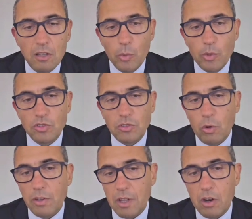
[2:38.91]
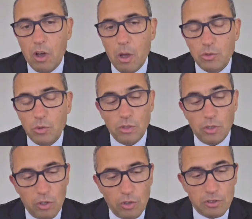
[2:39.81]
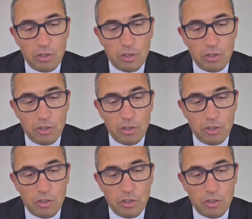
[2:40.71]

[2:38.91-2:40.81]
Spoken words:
to install at their homes or to use.